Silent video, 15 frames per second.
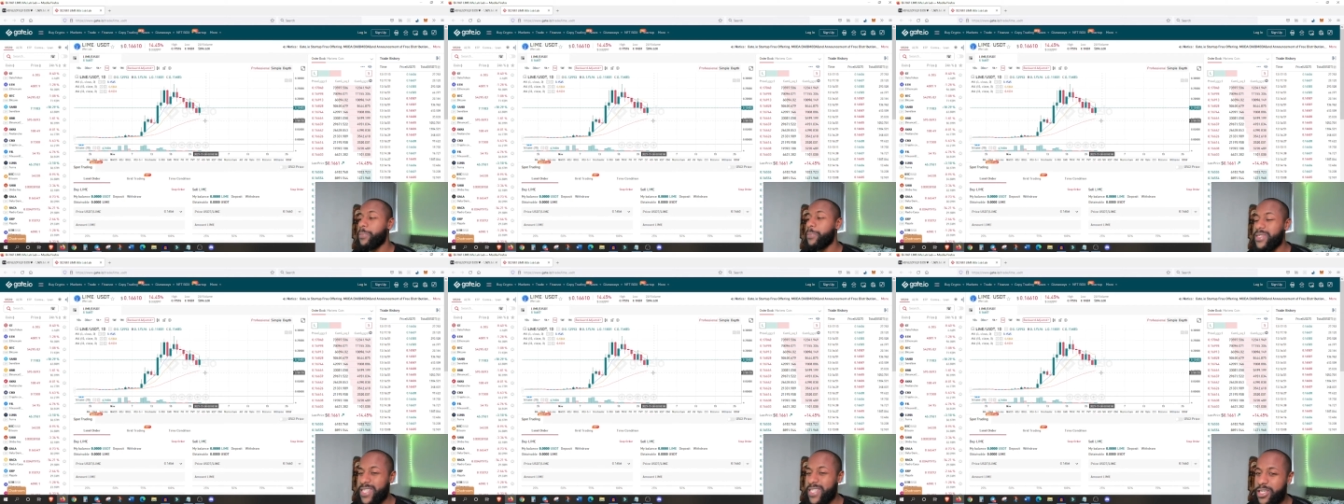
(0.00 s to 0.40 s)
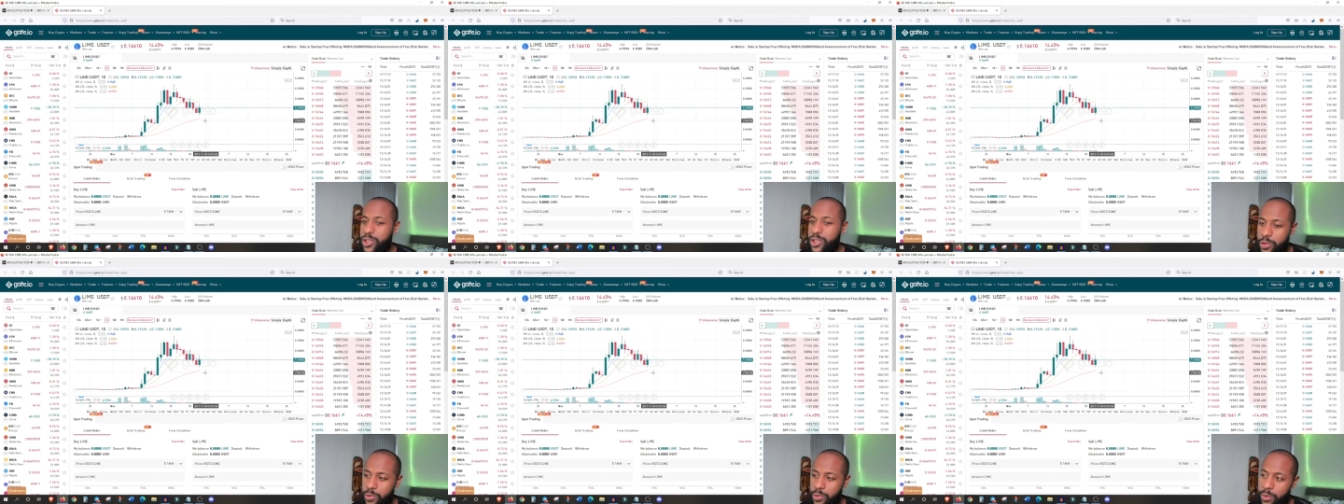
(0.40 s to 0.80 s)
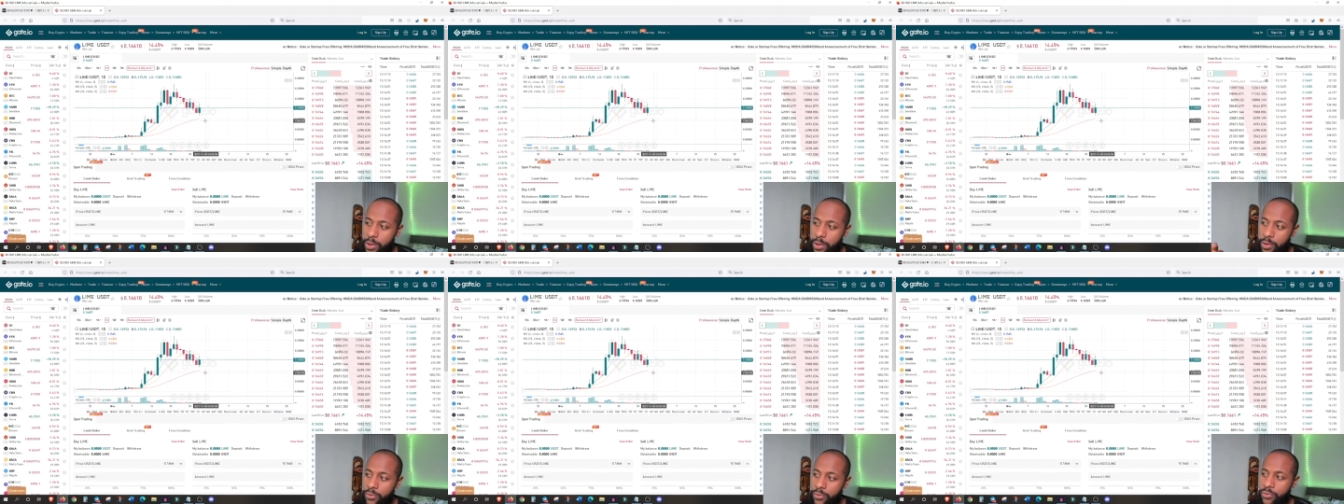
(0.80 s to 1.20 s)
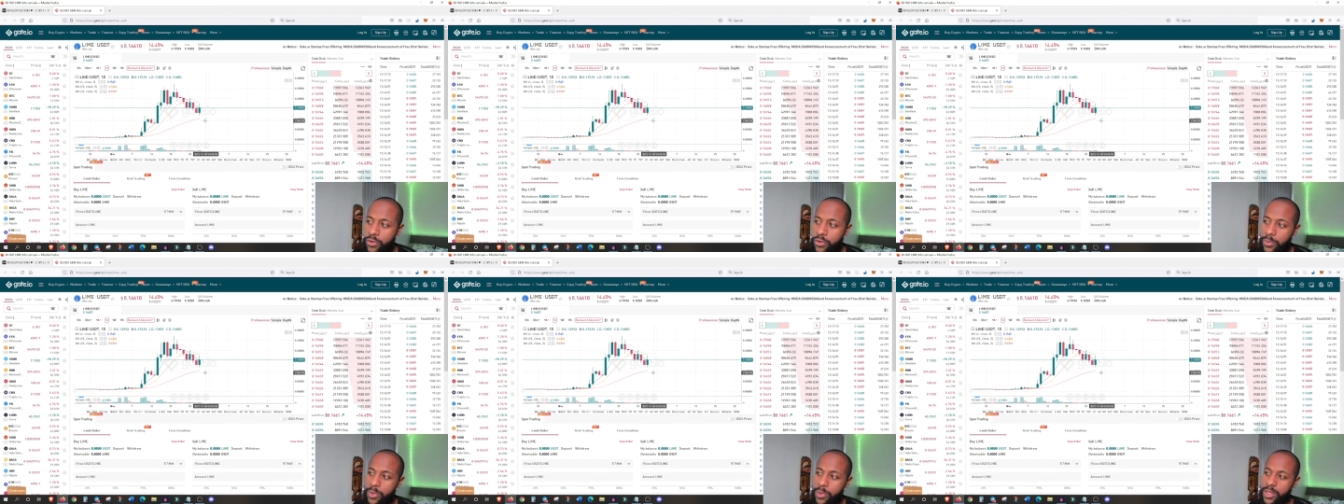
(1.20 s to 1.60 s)
it's got potential
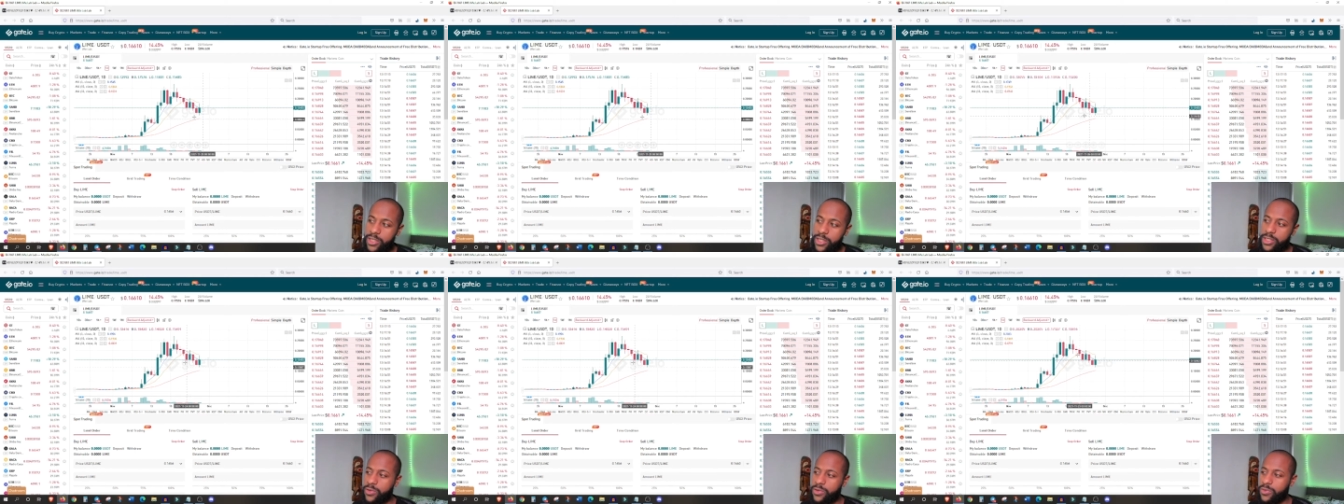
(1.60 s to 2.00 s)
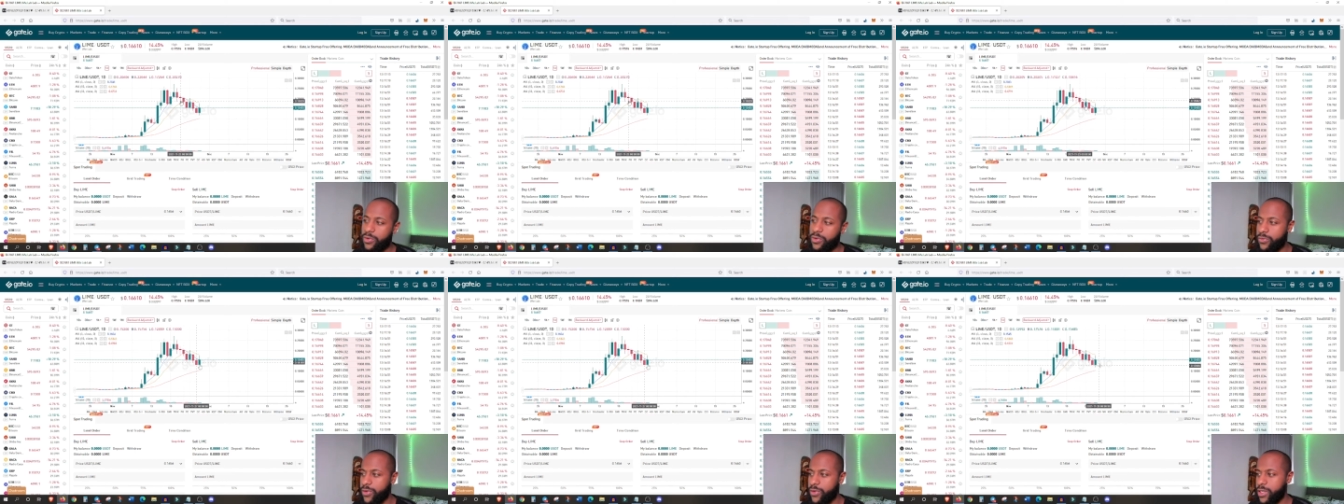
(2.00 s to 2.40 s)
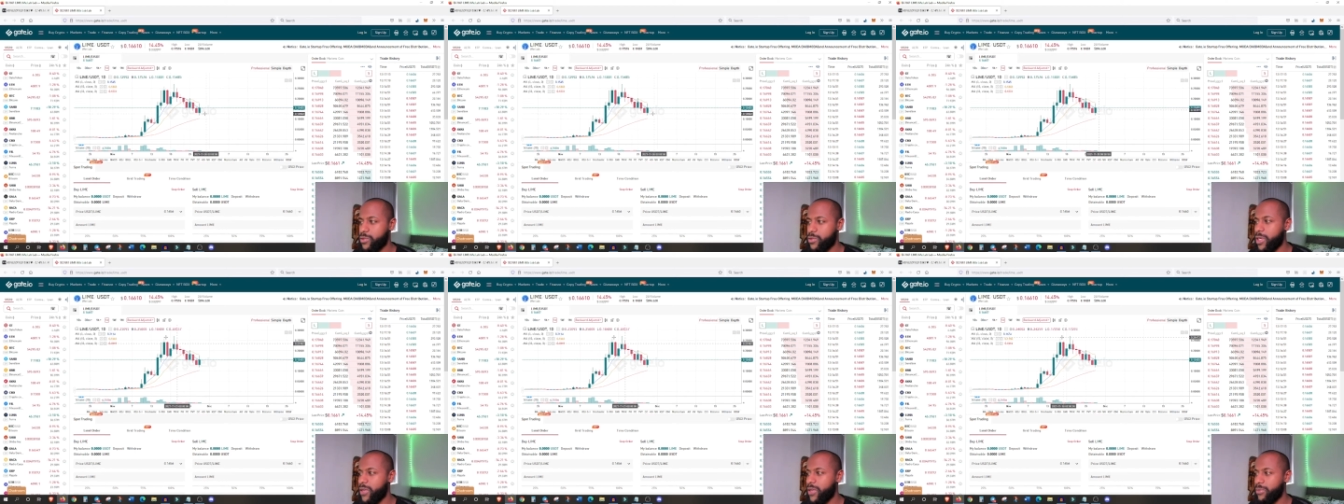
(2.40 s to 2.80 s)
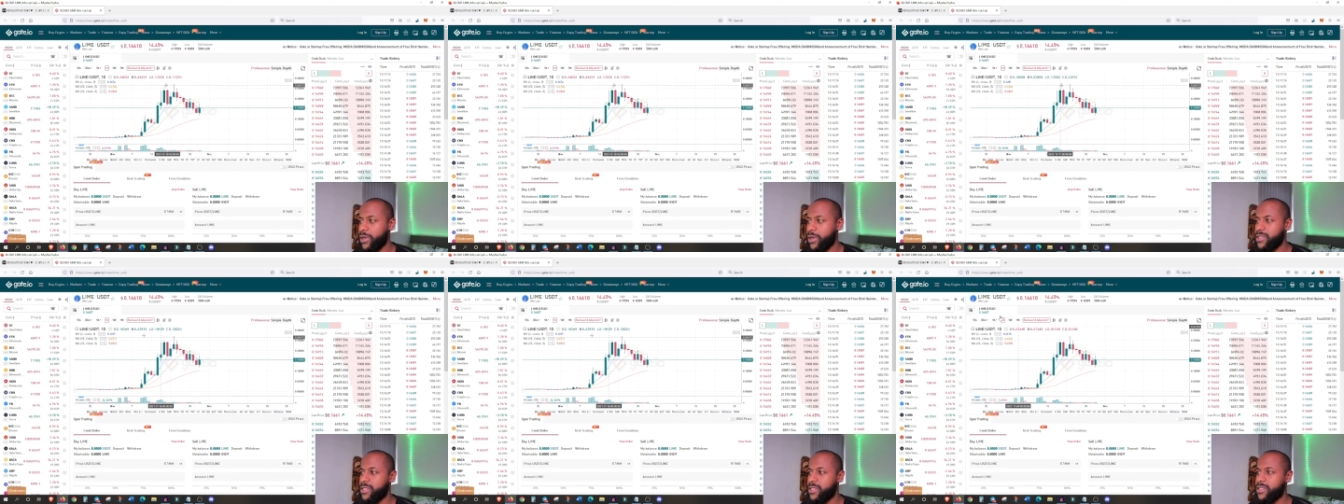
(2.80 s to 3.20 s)
for a bullish reversal
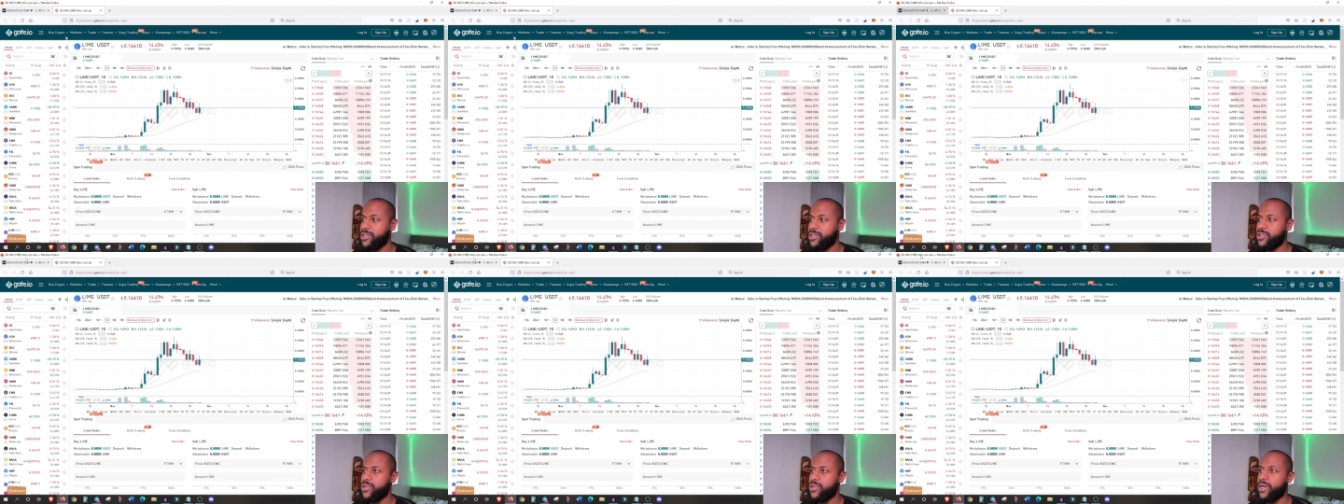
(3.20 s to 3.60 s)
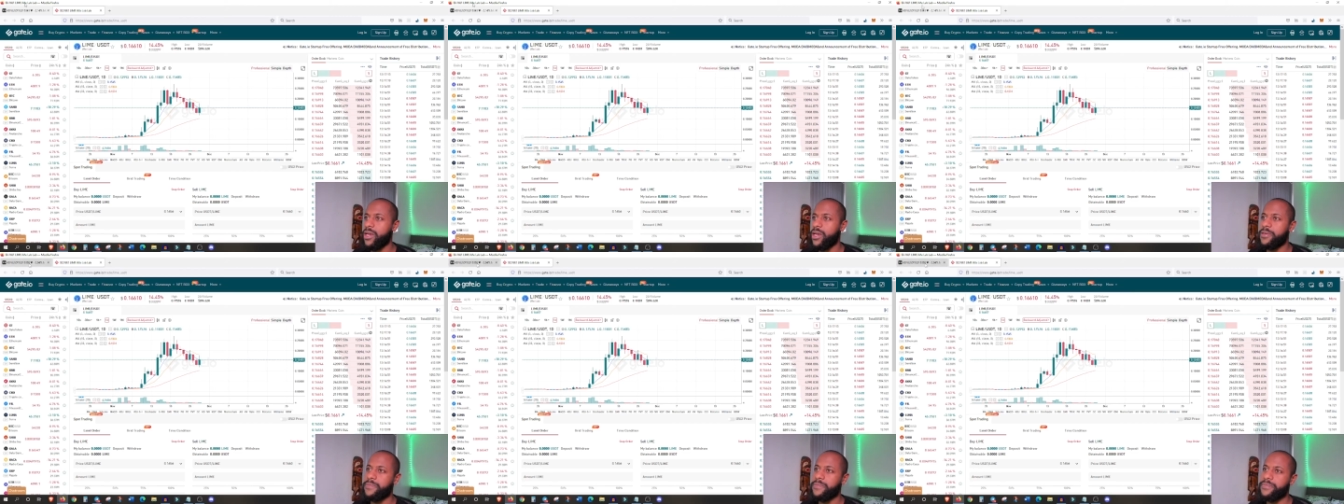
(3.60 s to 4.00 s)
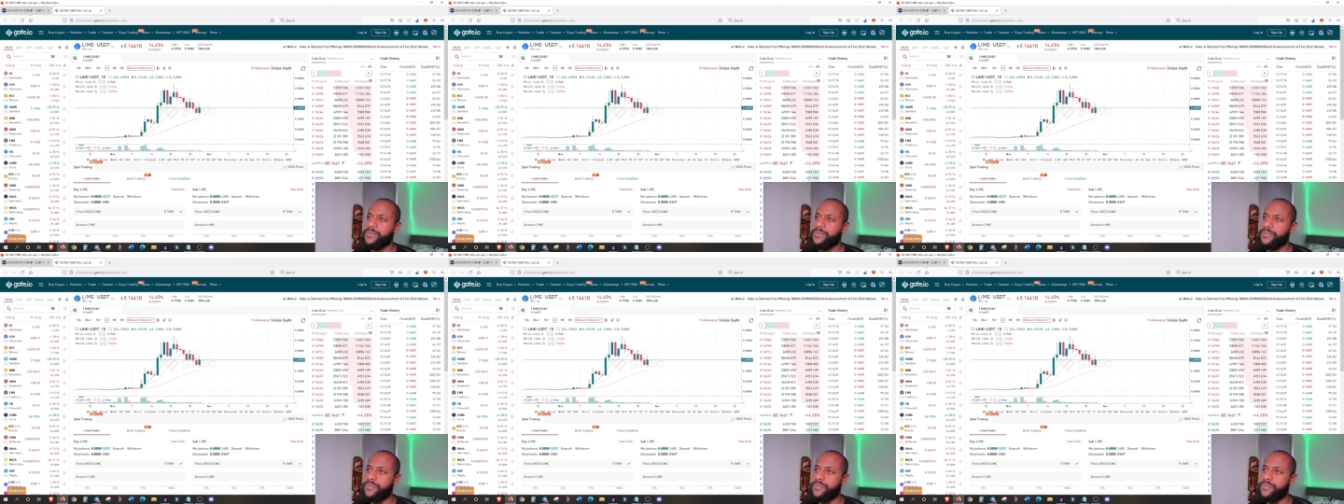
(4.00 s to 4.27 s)
if it breaks this trend line.